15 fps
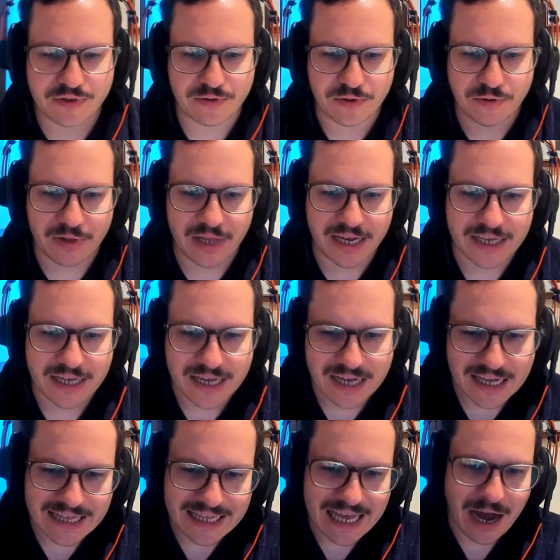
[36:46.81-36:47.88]
you know, like
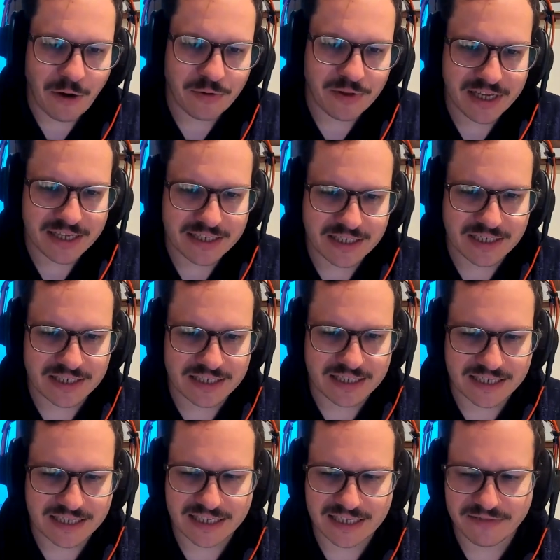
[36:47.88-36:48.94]
the audience
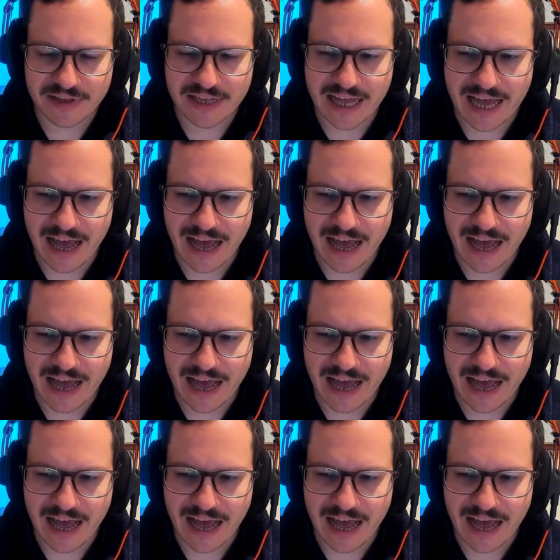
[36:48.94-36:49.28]
doesn't even